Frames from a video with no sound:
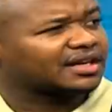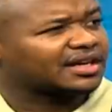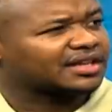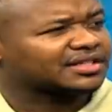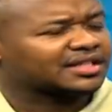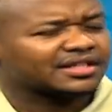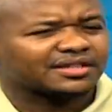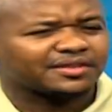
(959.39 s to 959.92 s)

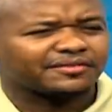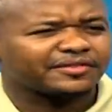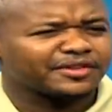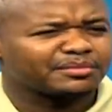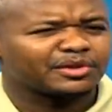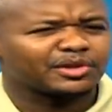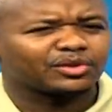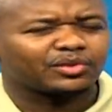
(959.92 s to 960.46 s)
as a
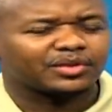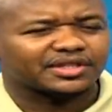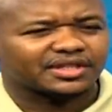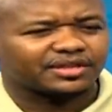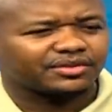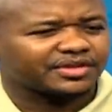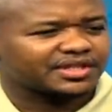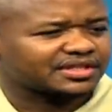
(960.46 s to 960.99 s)
female kweza
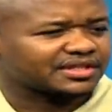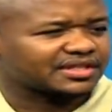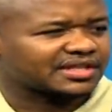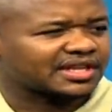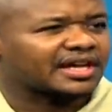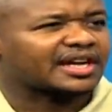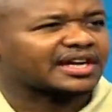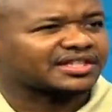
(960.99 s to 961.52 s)
reach
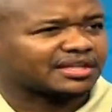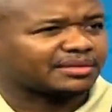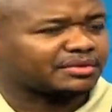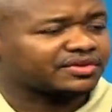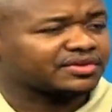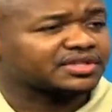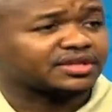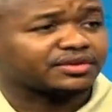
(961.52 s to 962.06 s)
zile heights I'm
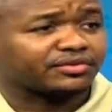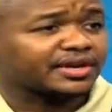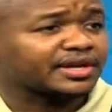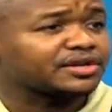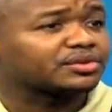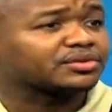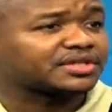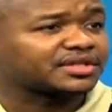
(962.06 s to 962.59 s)
reaching
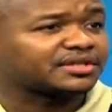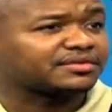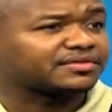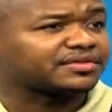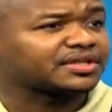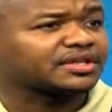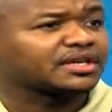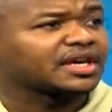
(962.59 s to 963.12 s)
radio,
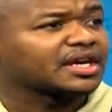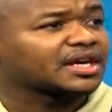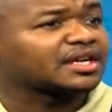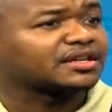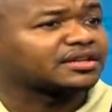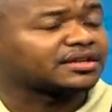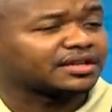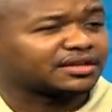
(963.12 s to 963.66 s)
TV,
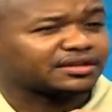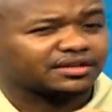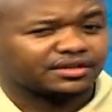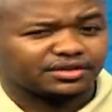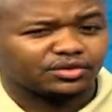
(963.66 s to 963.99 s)
in